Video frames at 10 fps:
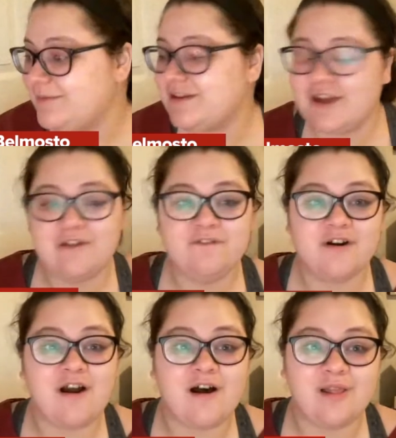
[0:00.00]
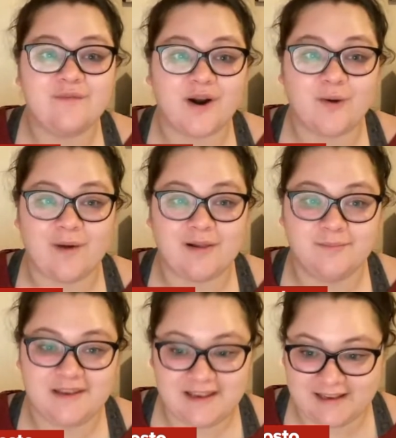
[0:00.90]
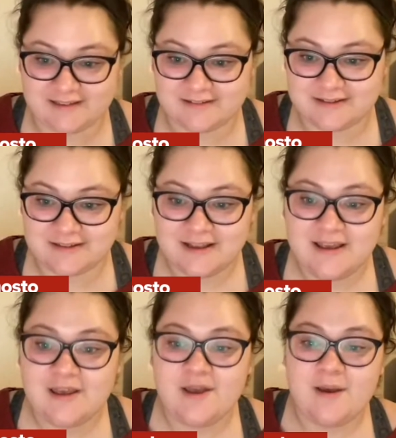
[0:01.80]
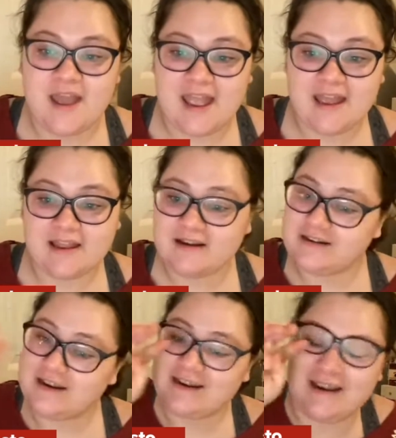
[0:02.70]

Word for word: it'll be good for all of our well beings. And,